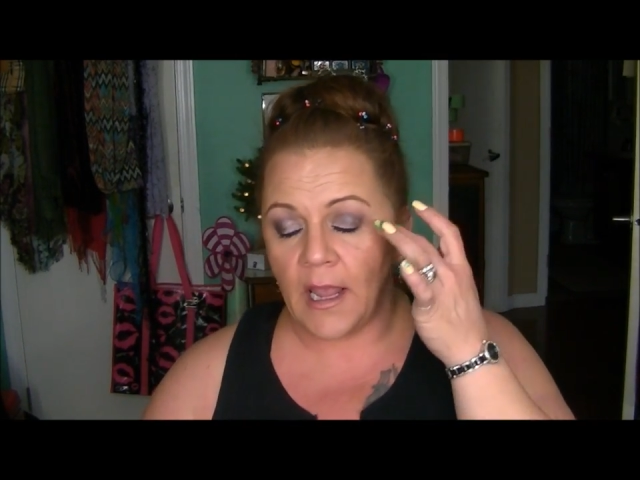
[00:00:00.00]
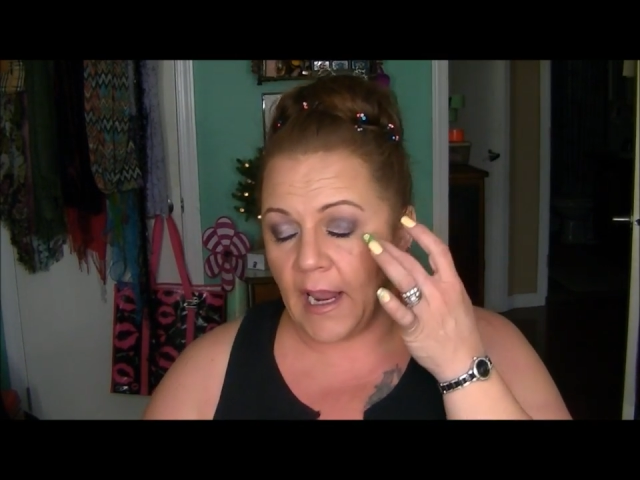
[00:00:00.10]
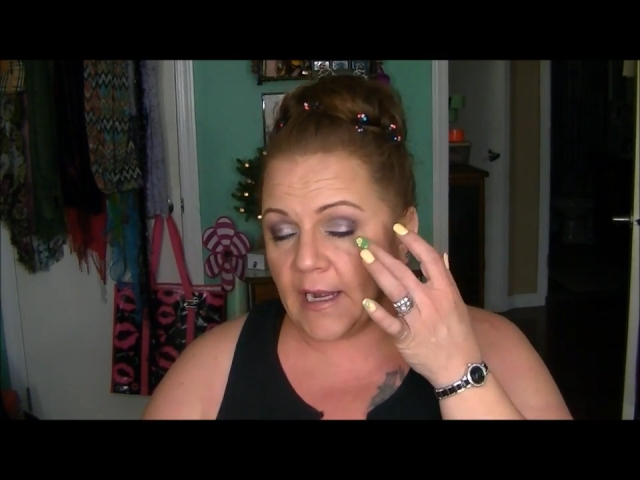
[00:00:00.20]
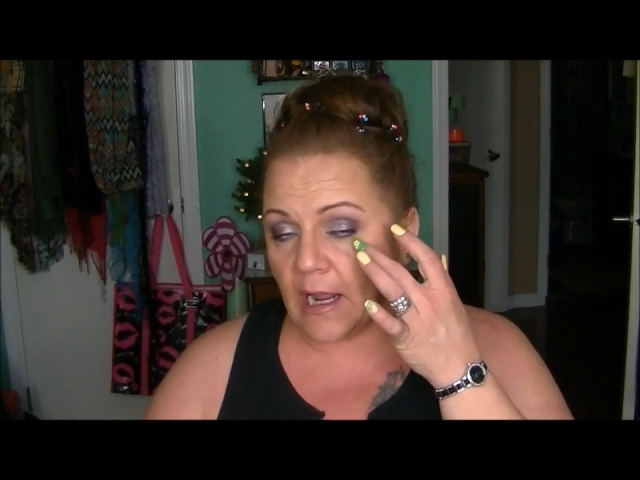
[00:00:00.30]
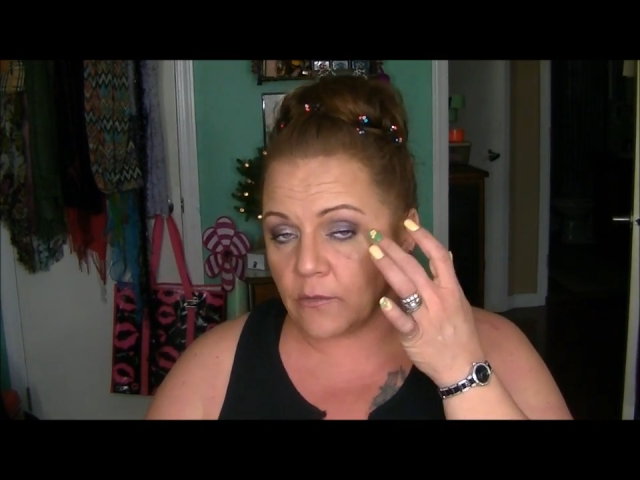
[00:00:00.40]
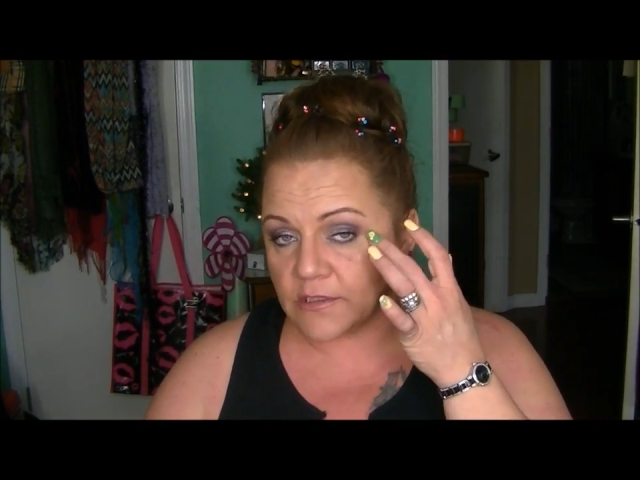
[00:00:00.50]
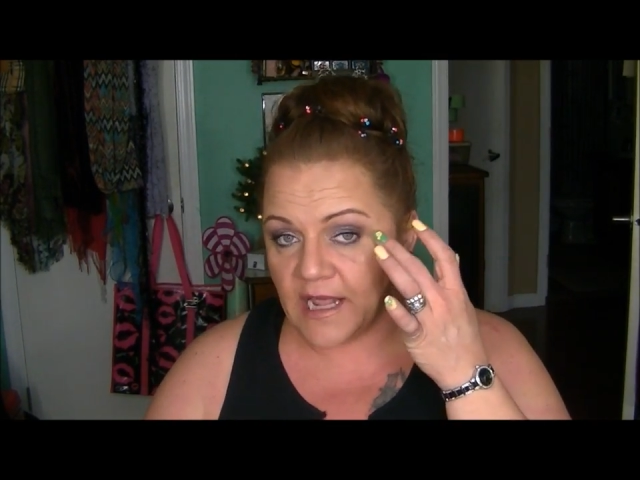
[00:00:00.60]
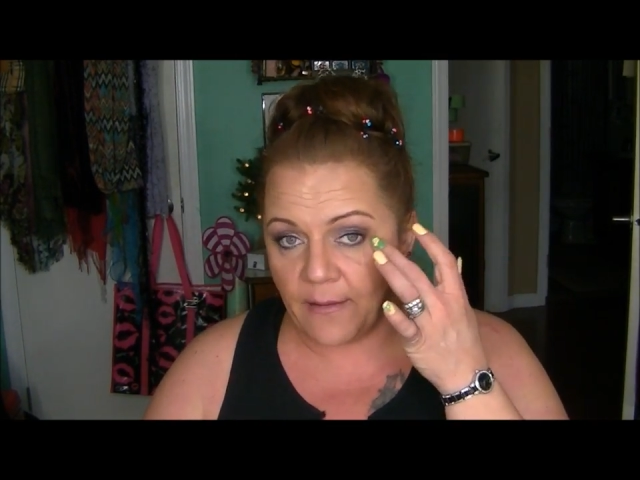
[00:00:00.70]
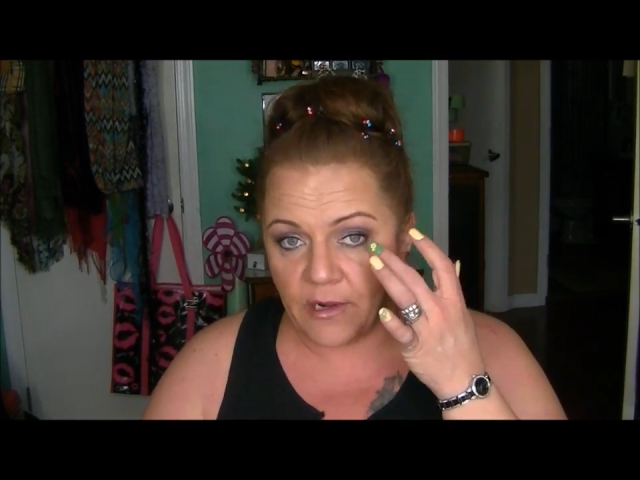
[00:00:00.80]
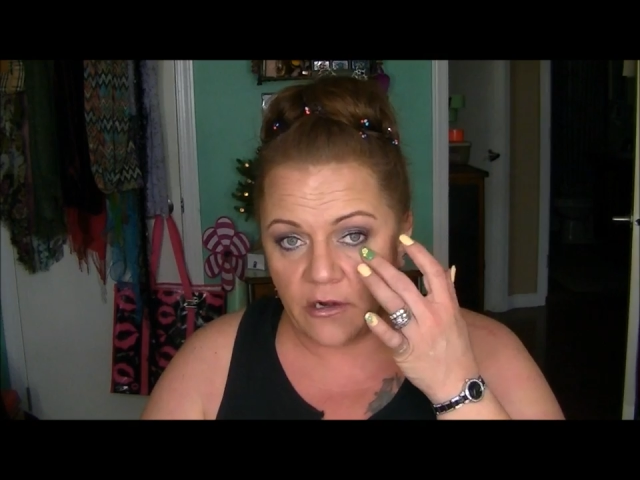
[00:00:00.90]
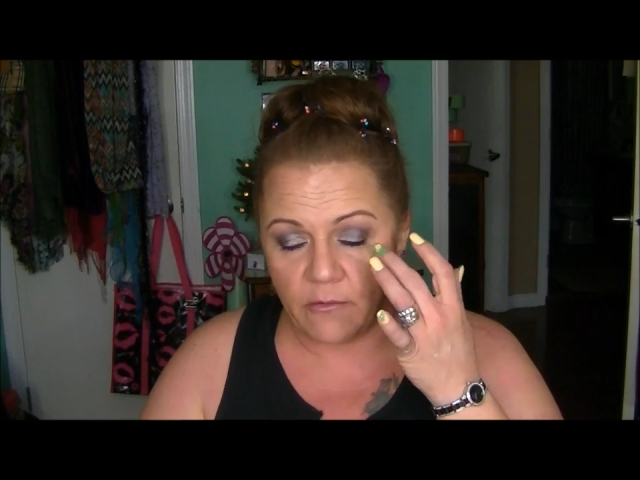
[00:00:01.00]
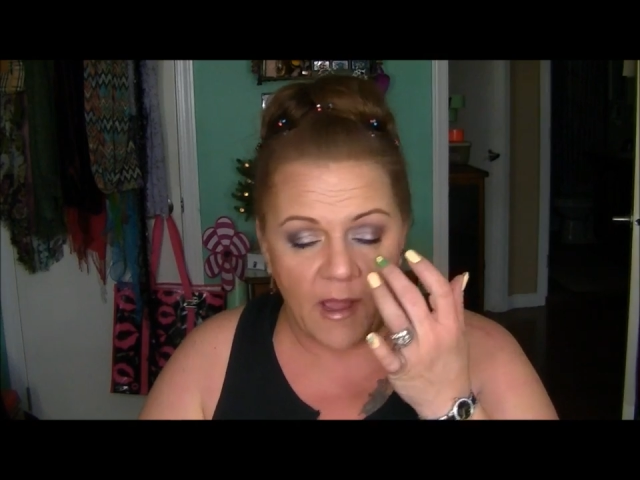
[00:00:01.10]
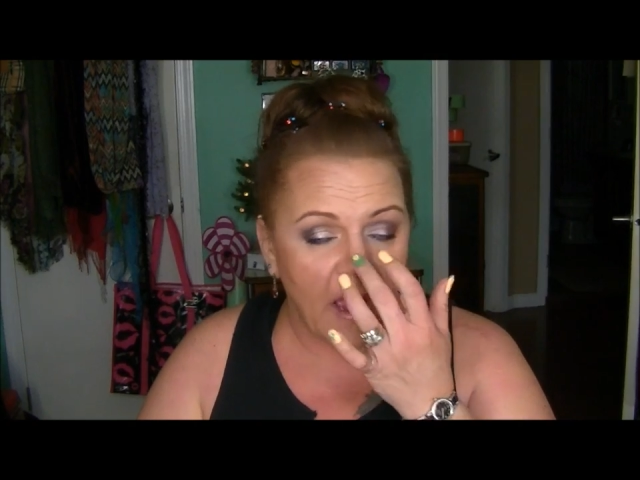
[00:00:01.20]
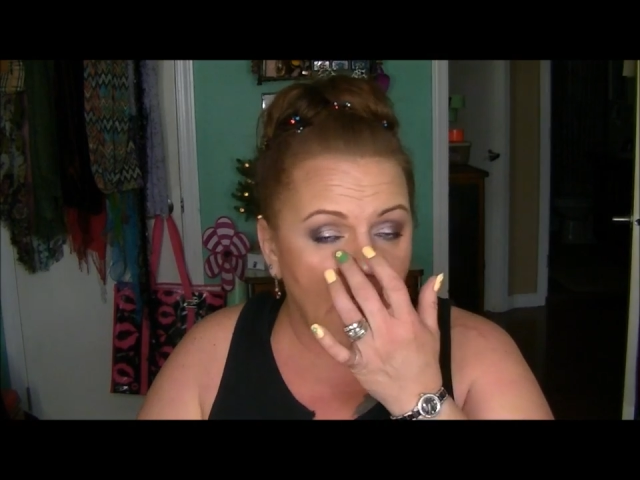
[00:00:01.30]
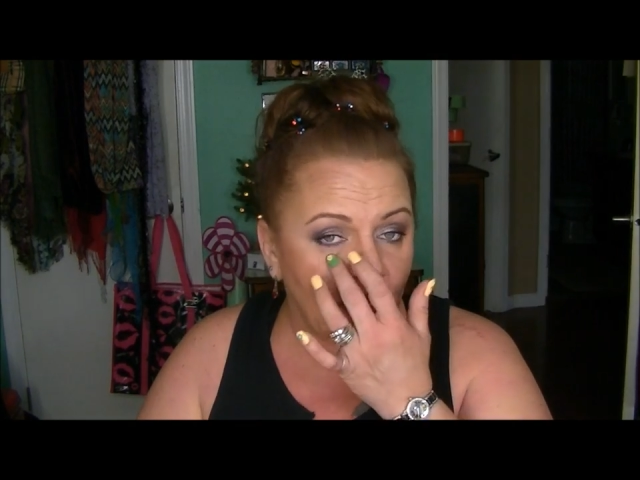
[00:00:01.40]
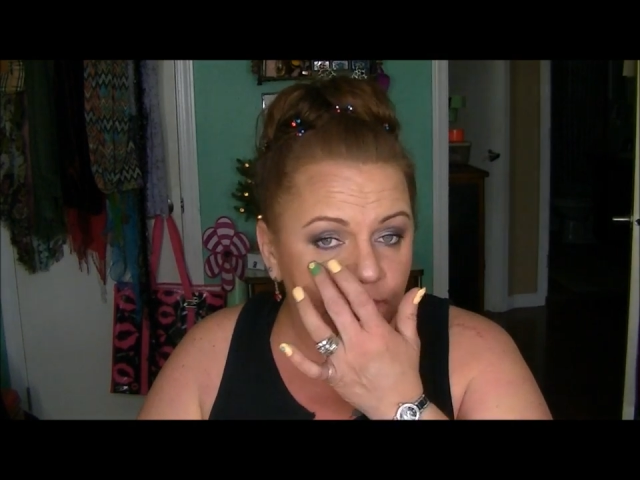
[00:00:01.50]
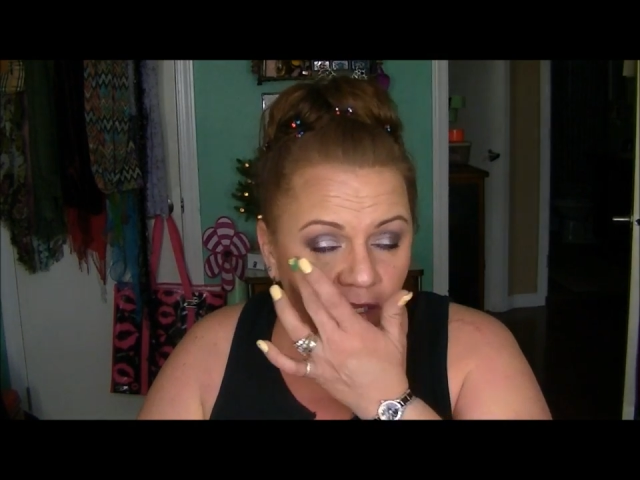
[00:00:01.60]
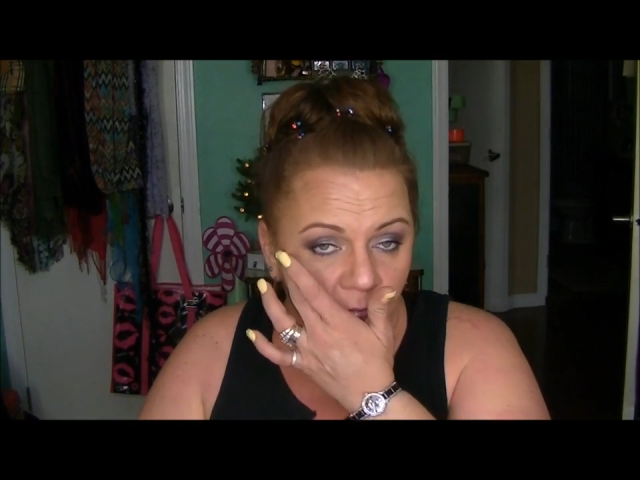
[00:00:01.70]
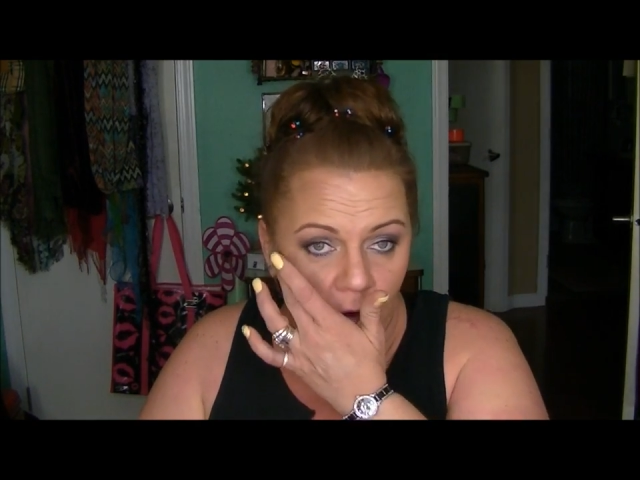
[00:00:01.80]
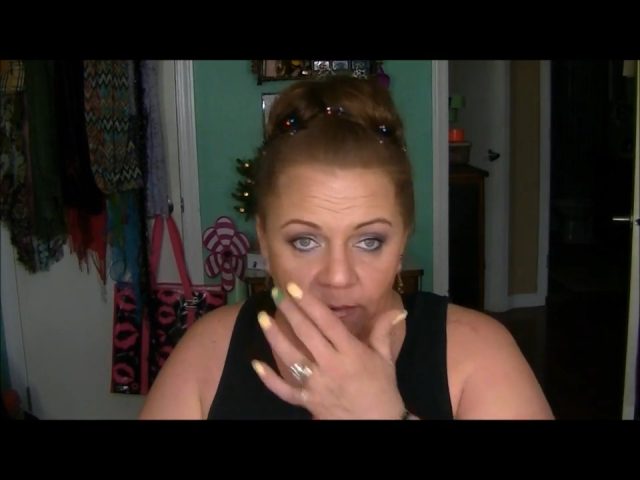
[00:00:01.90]
and I will dab it under my eyes
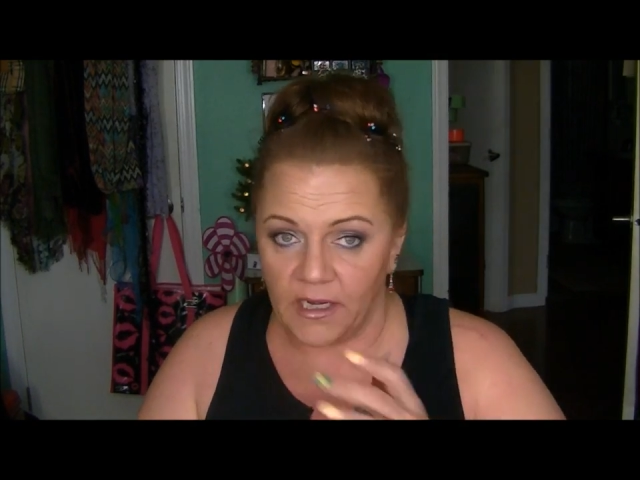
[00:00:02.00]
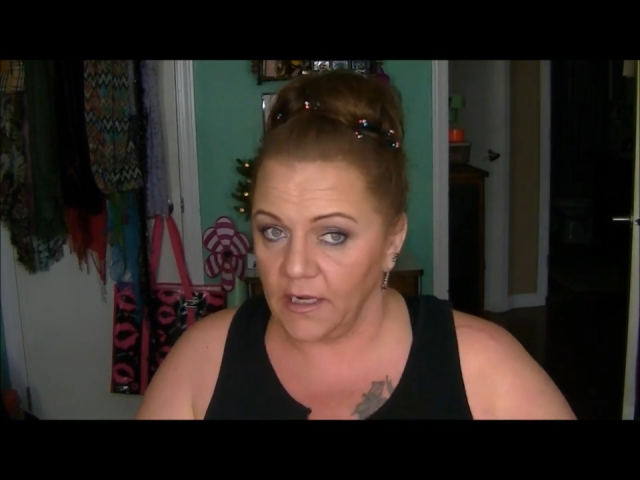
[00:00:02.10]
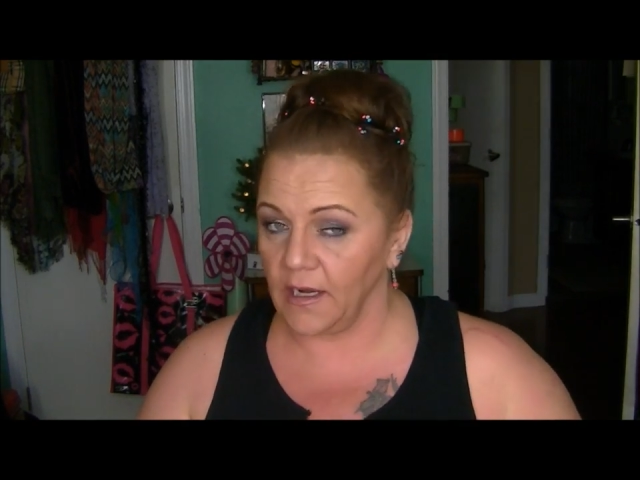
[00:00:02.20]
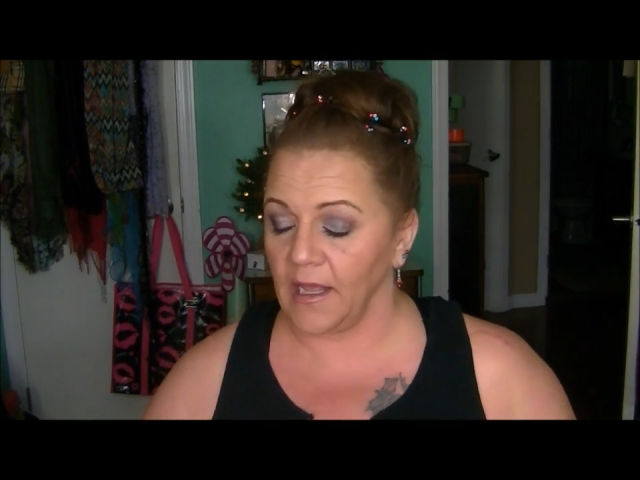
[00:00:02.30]
and rub it in.